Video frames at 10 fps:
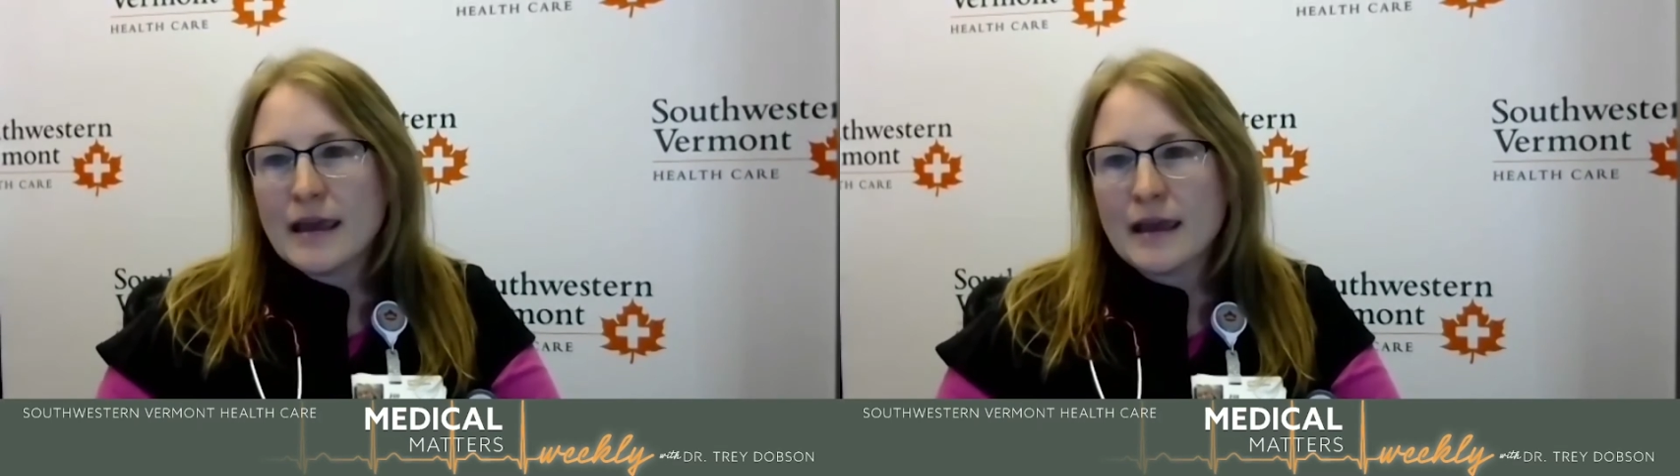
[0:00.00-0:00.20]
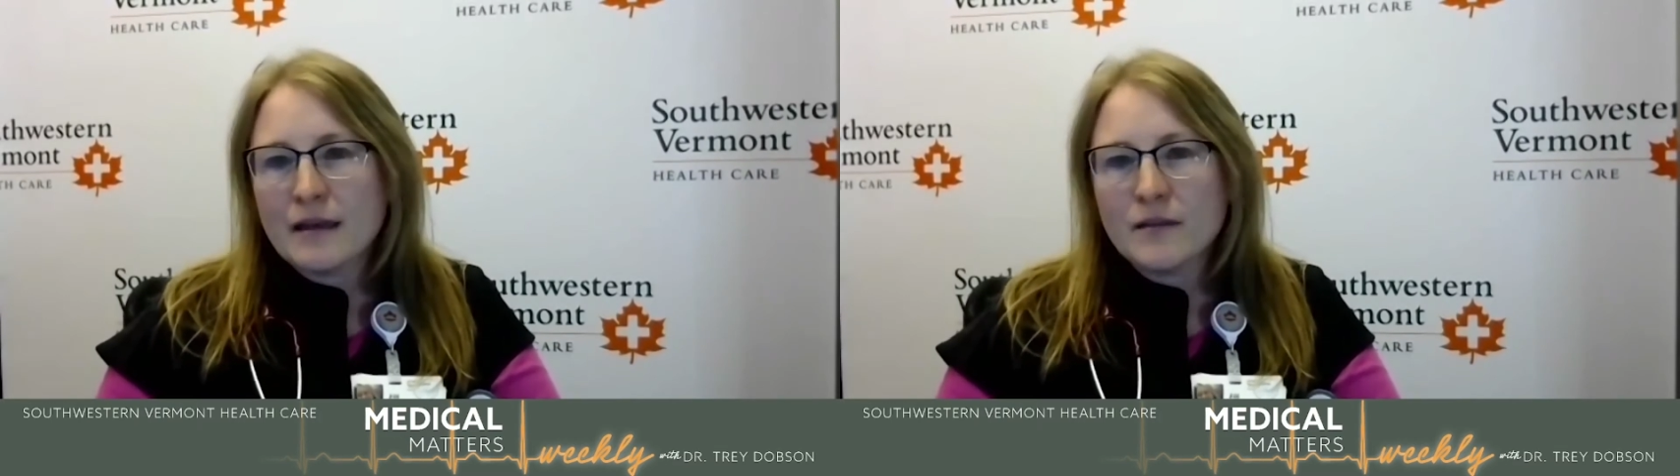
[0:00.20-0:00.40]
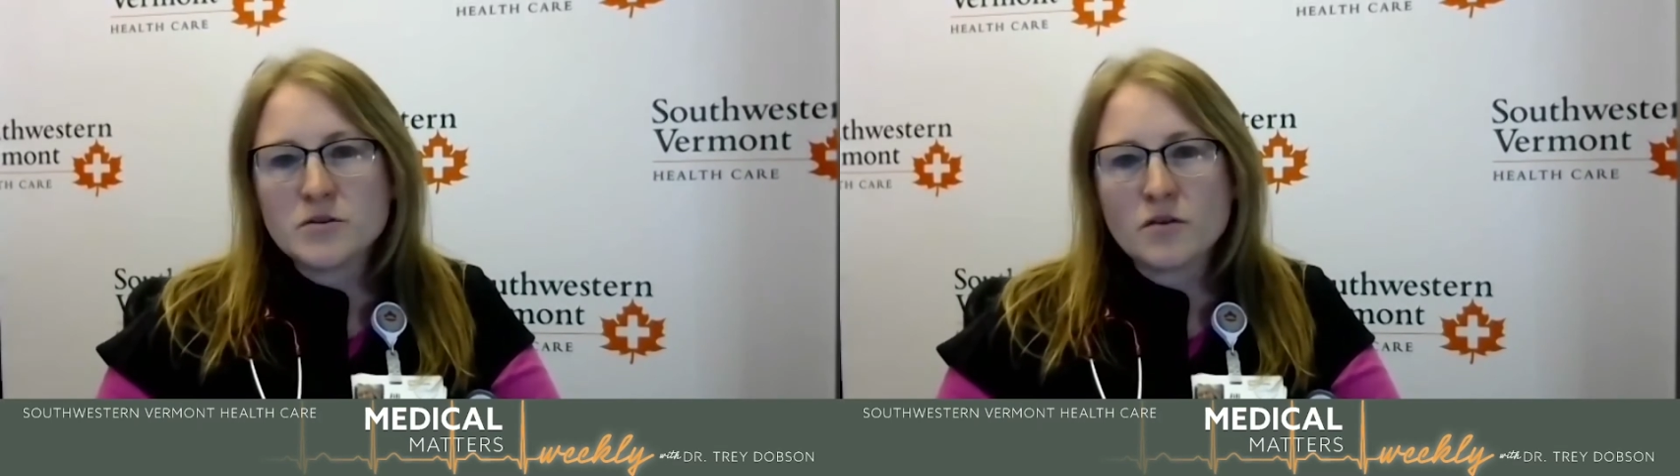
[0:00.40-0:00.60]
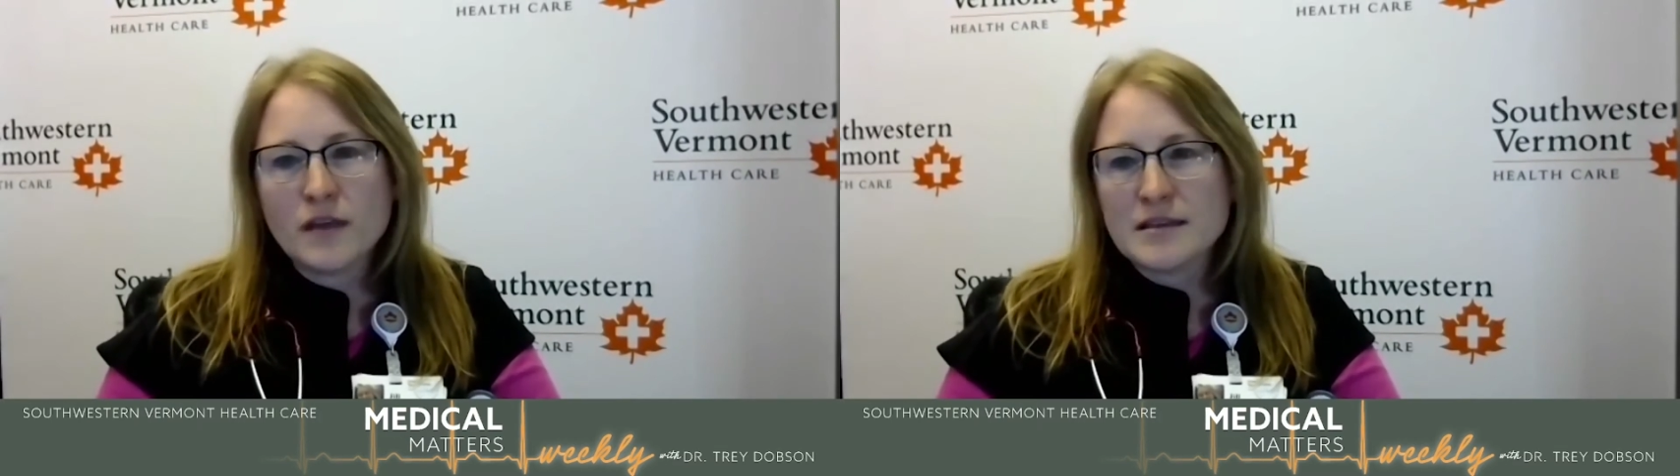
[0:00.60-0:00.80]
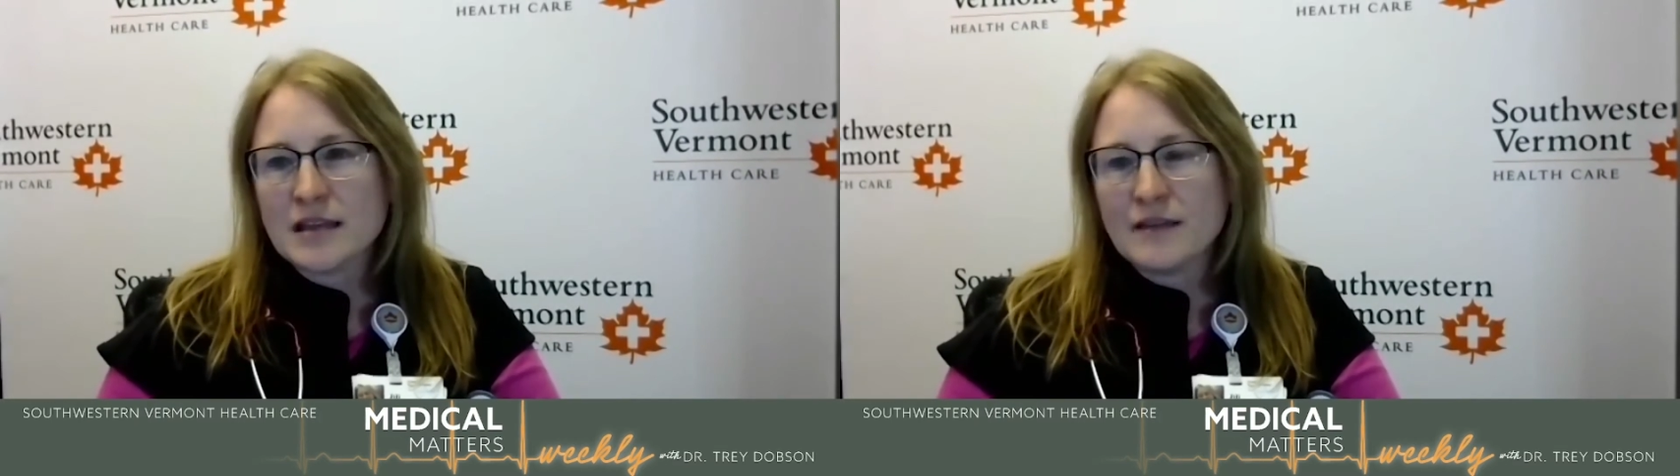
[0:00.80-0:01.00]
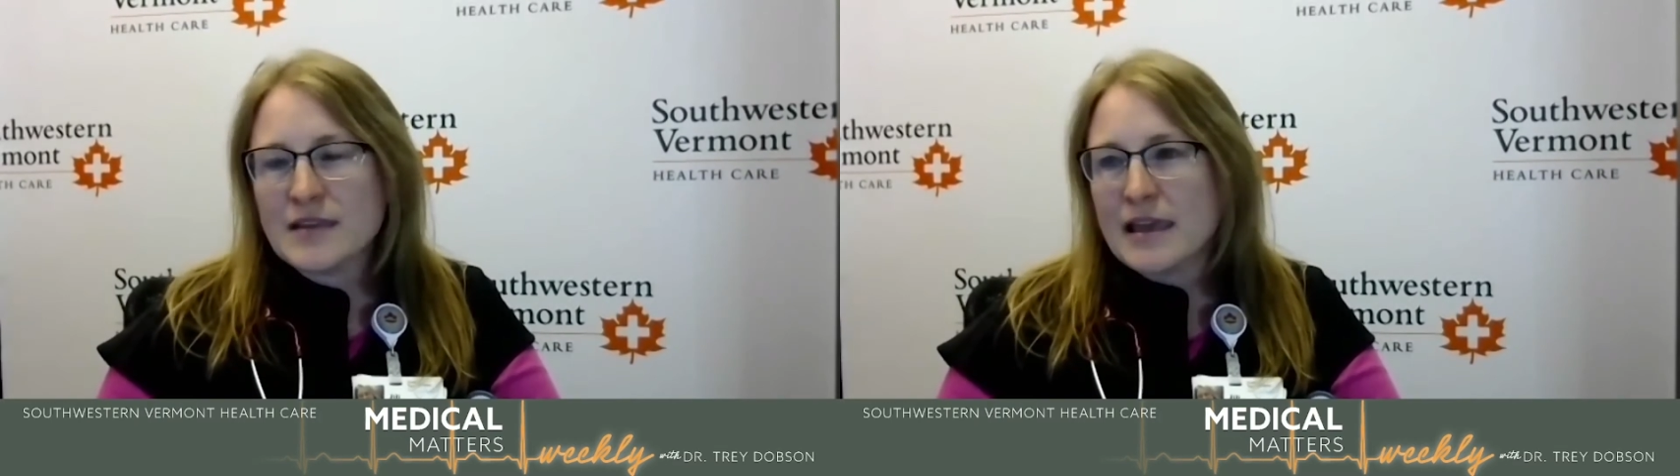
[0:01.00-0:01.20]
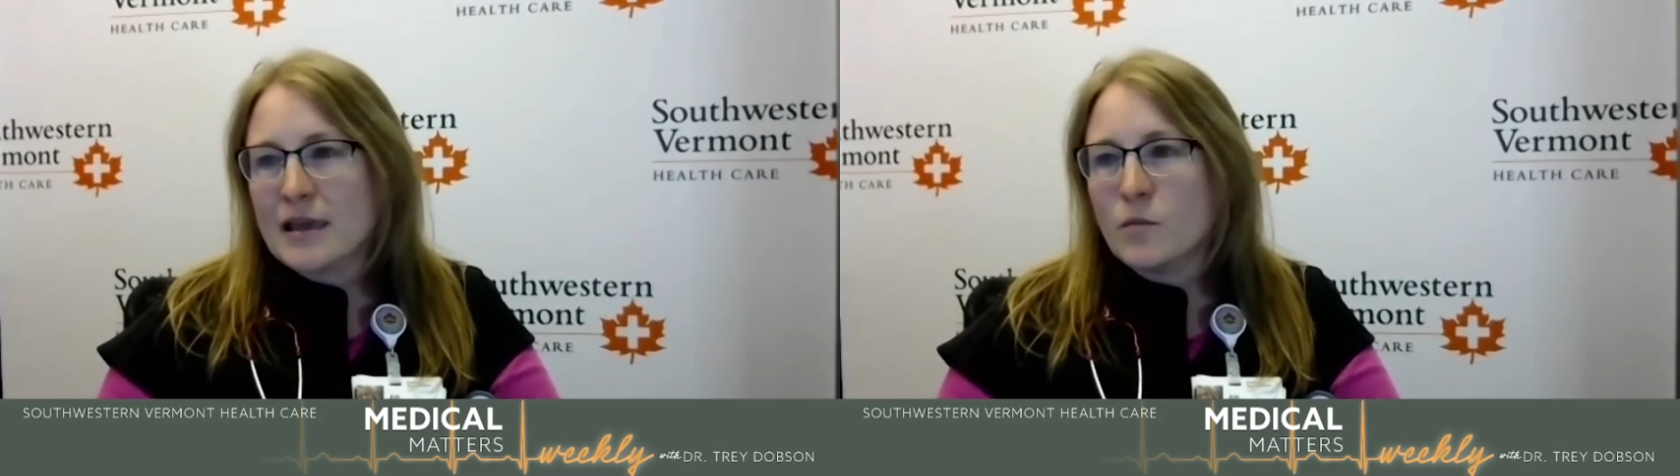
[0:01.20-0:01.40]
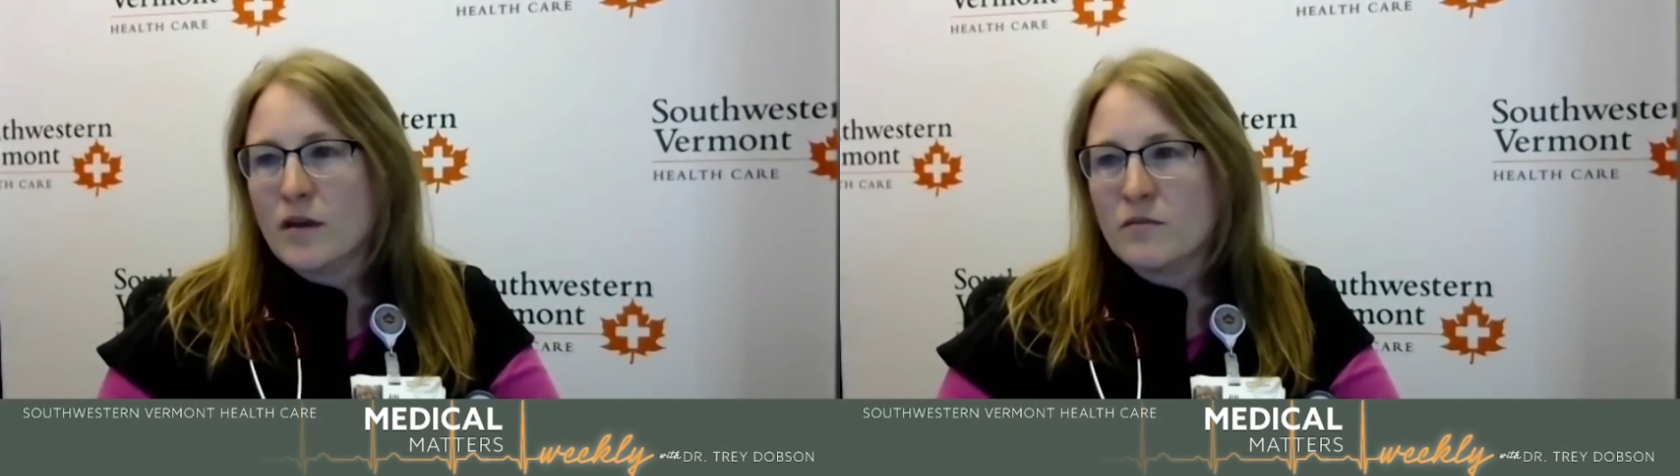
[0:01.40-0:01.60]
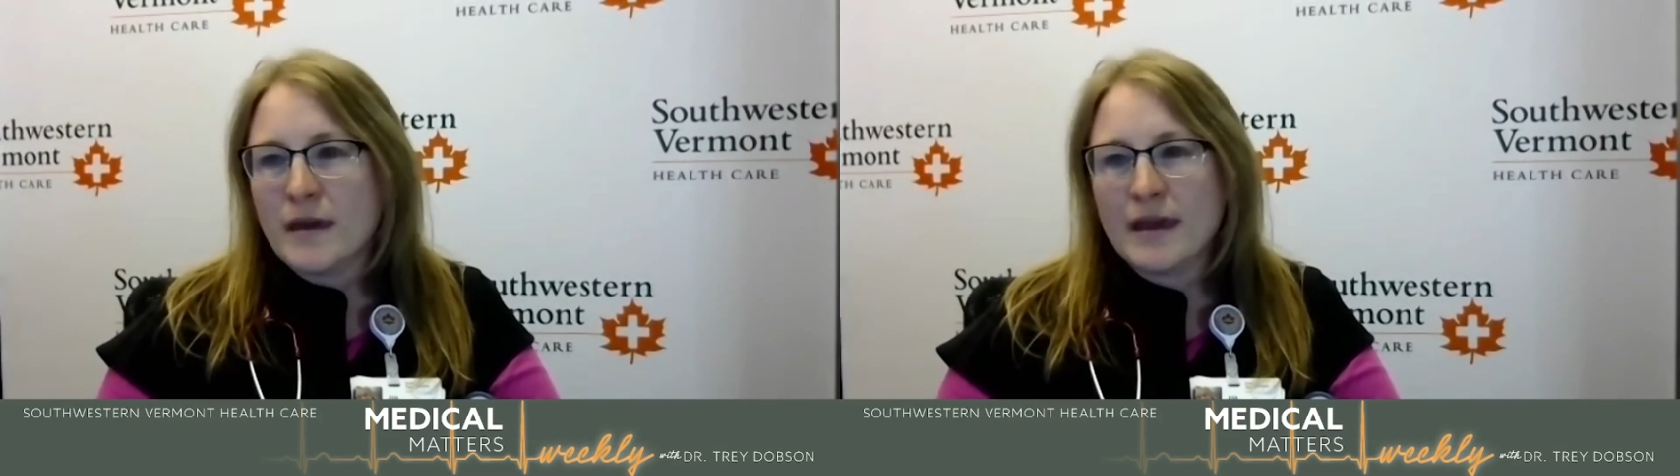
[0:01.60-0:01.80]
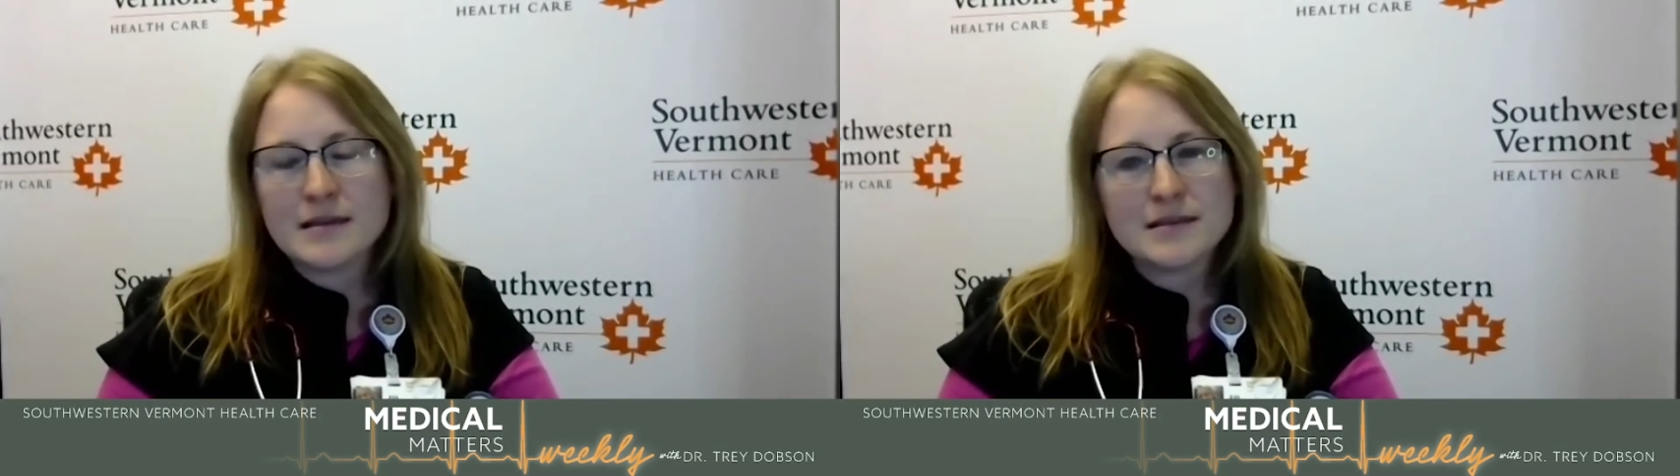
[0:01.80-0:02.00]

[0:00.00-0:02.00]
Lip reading: And those are things that I've taken with me,